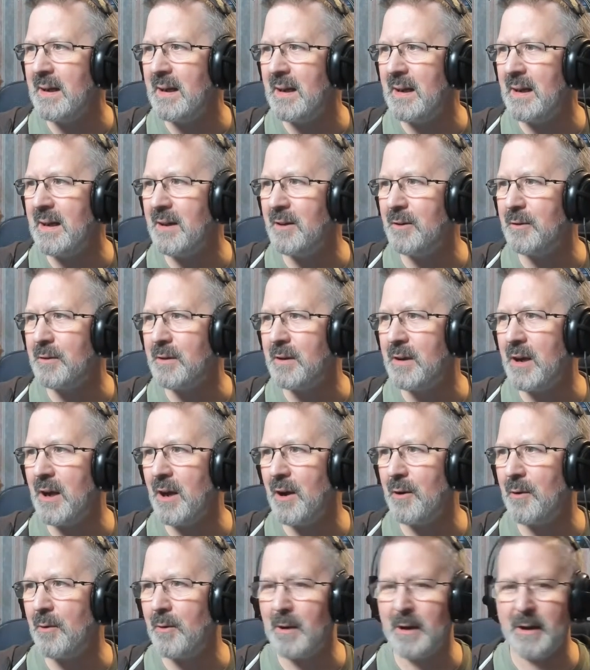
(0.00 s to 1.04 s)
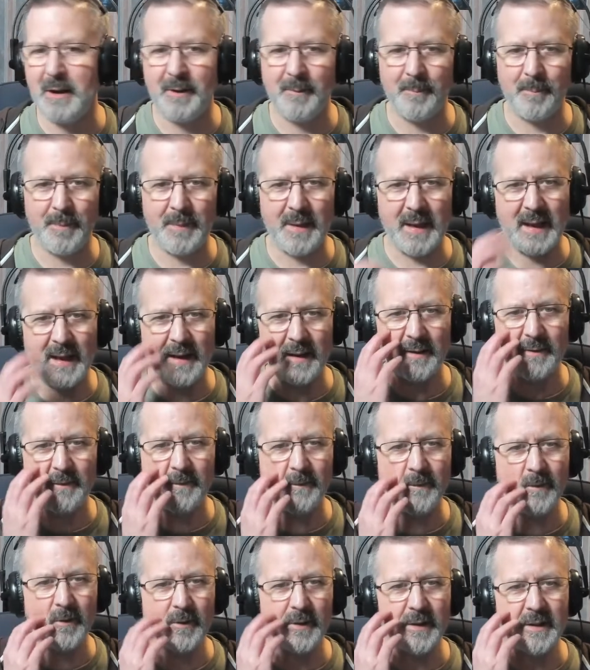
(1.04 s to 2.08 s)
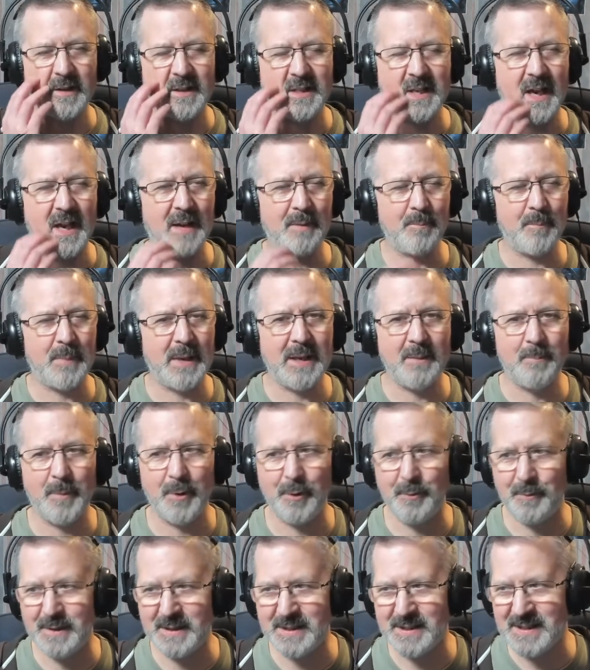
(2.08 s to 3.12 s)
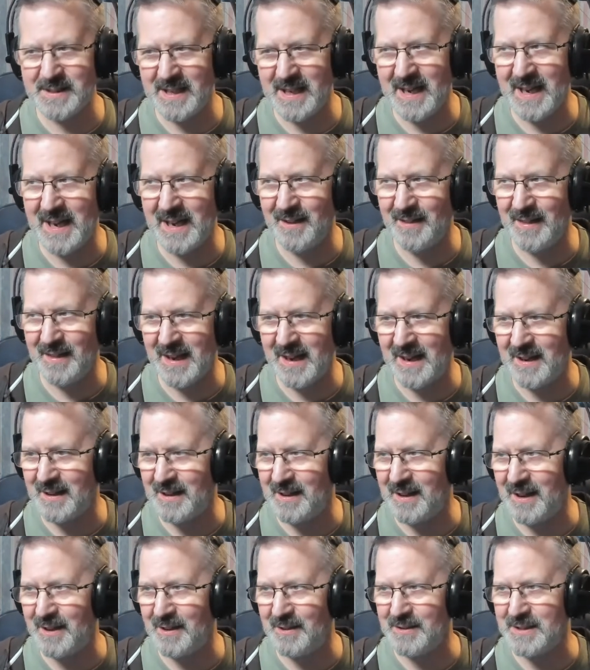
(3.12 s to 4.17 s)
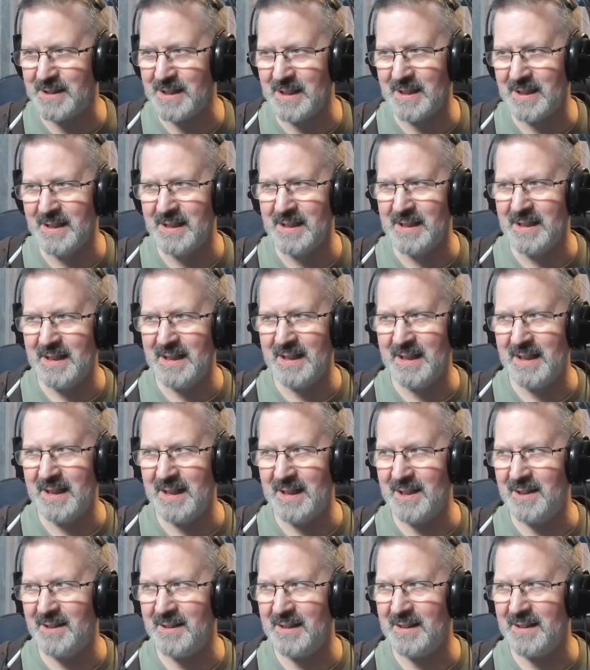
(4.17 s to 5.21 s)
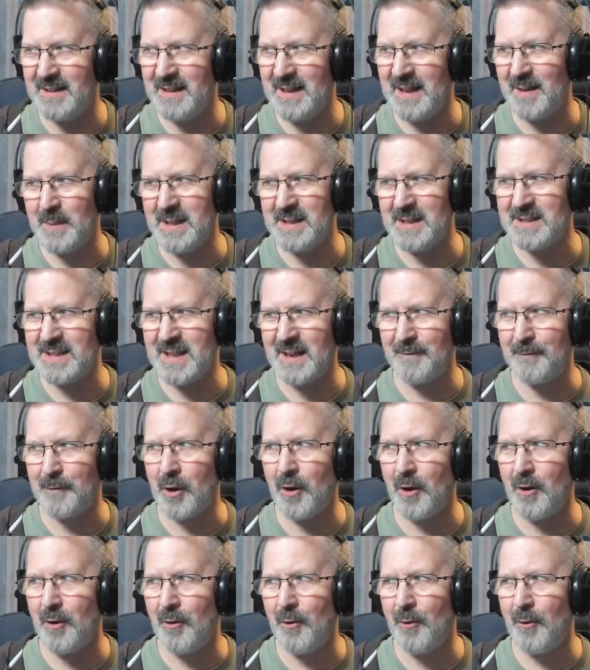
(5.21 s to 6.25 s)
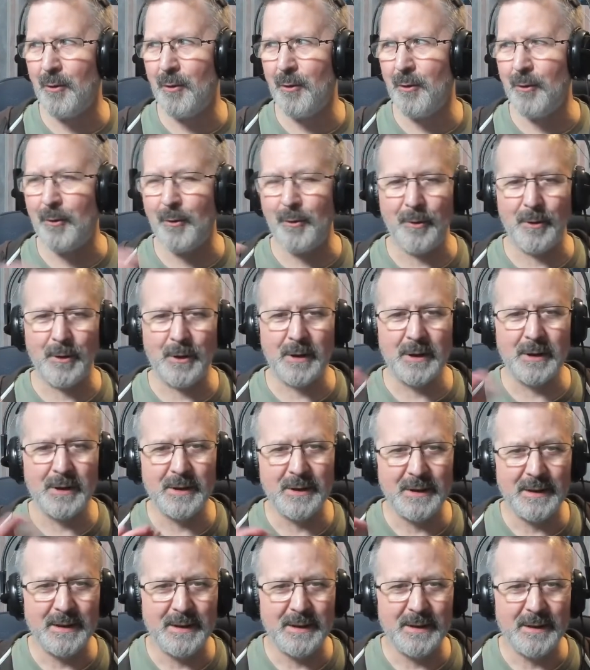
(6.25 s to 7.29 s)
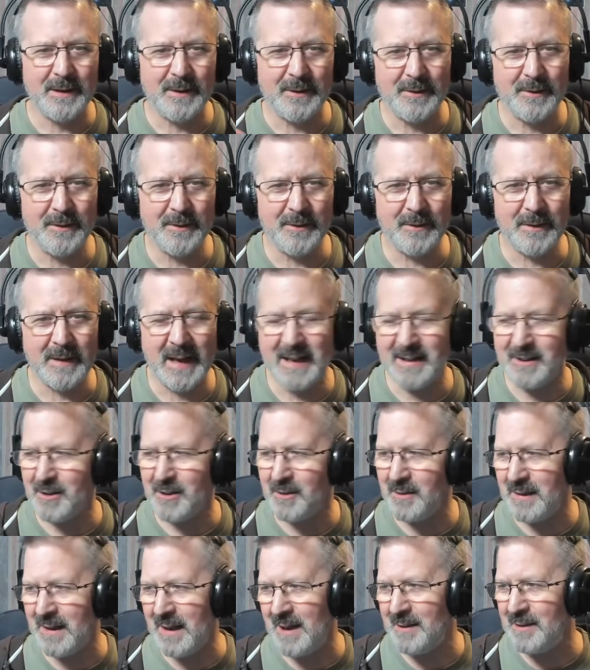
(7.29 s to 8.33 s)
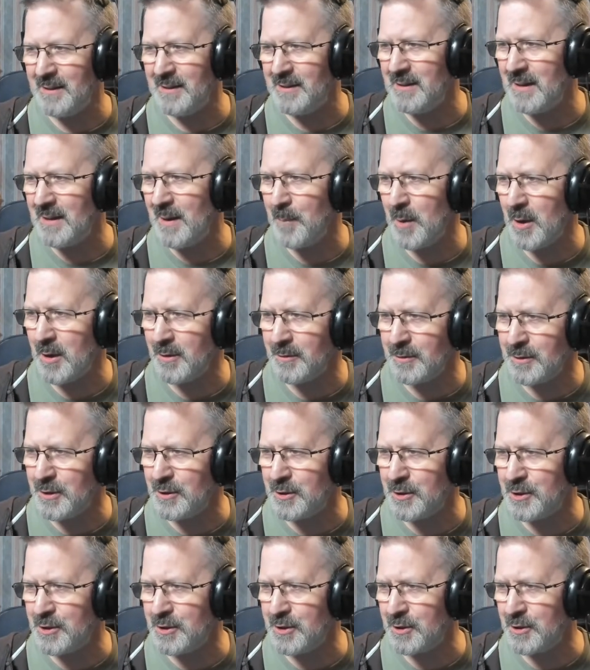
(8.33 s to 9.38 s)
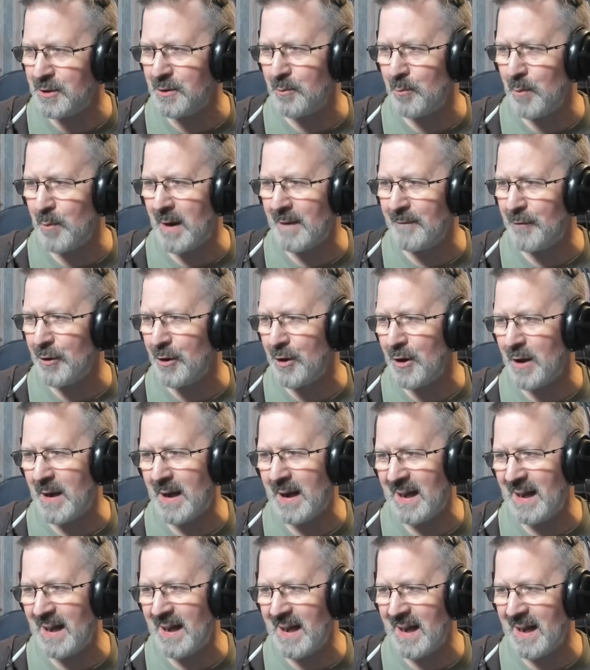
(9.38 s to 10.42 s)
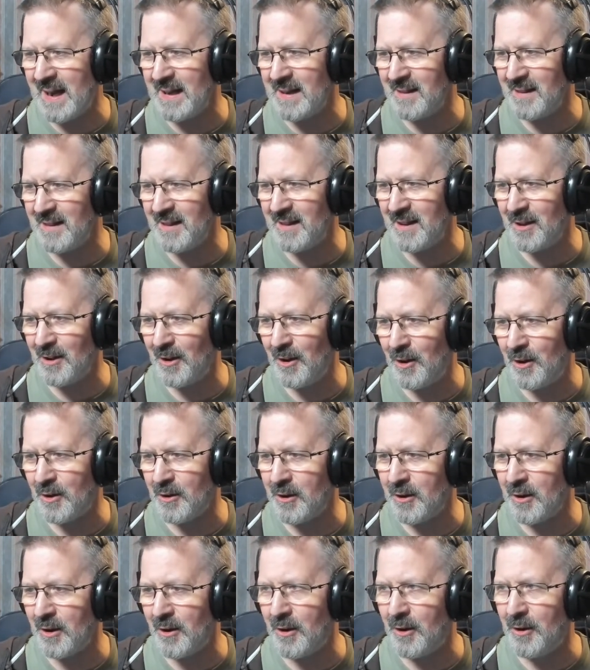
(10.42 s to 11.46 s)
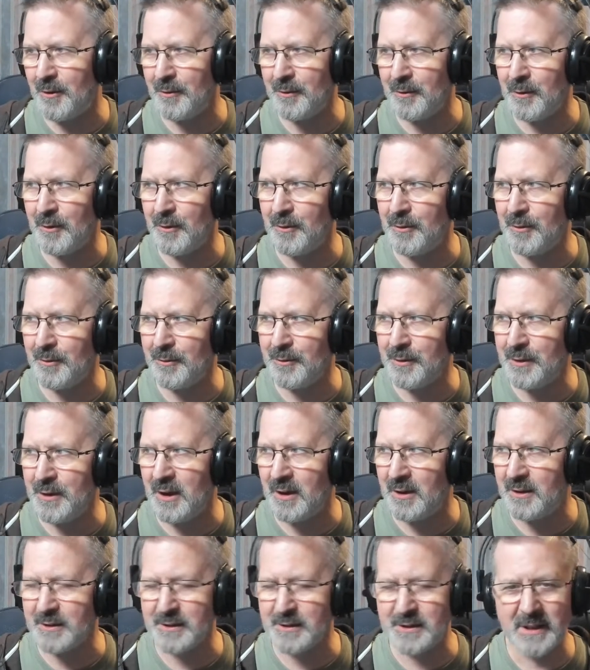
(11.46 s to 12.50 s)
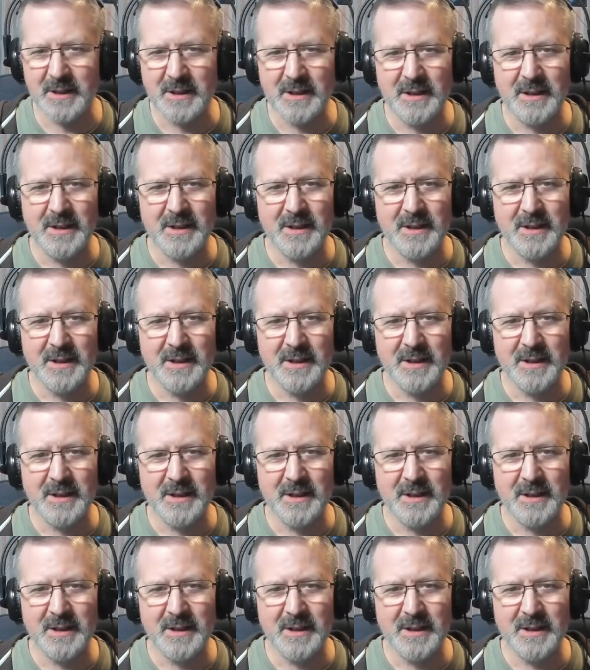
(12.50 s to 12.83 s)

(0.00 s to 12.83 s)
A little goal up there for the time being, but we'll see how that goes. Uh, that means I've got all, or I don't, I, I'm not too sure whether or not I like the clock on or not,